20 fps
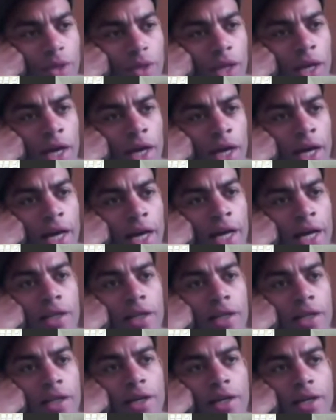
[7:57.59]
And
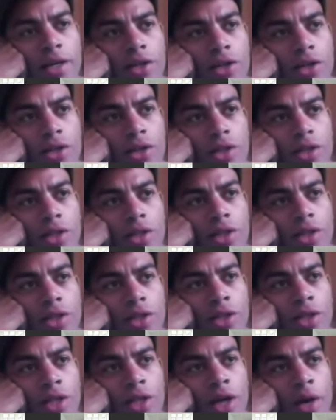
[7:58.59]

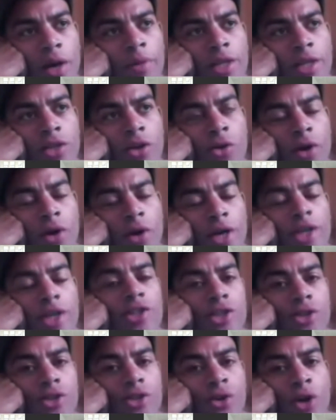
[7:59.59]
I mean, there's no
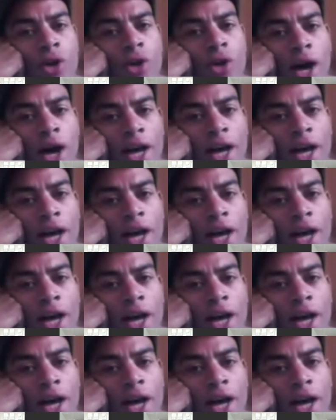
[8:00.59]
question you guys can